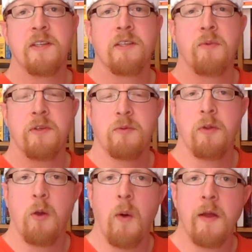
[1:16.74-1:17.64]
this when it's
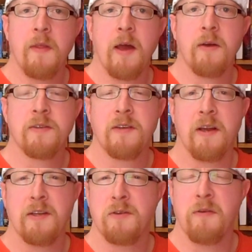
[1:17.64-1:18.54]
really quiet in the house and I
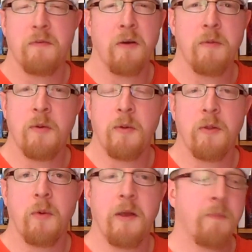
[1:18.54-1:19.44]
can turn the volume up all the
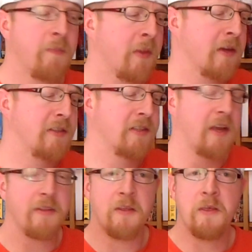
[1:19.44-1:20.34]
way because he's
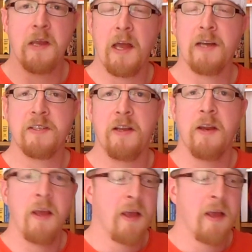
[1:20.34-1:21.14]
got the thick accent